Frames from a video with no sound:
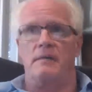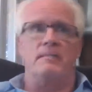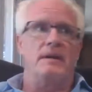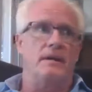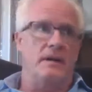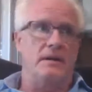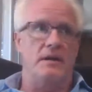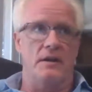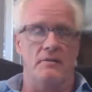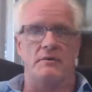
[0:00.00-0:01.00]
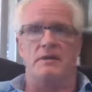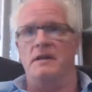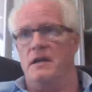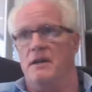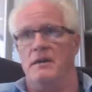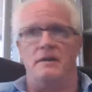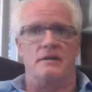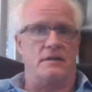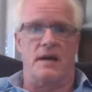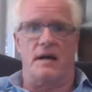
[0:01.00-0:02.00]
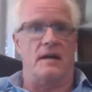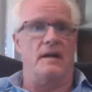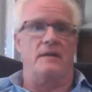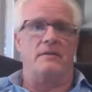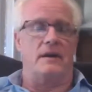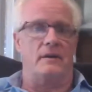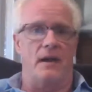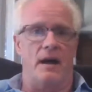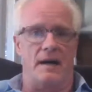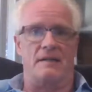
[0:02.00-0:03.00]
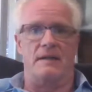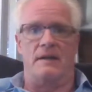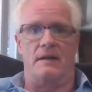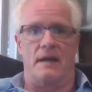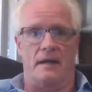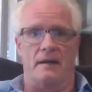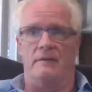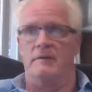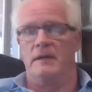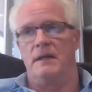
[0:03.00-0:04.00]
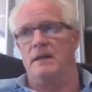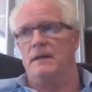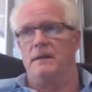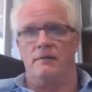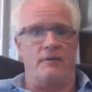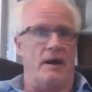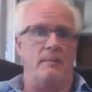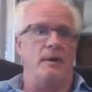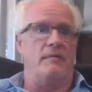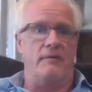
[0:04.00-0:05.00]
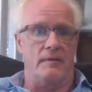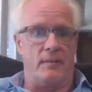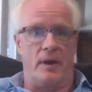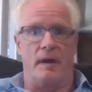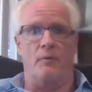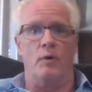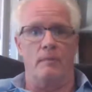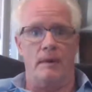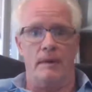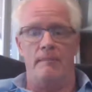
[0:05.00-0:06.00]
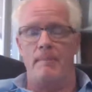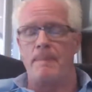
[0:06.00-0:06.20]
It can be done year to year. It's not anything locked in like a defined benefit plan would be.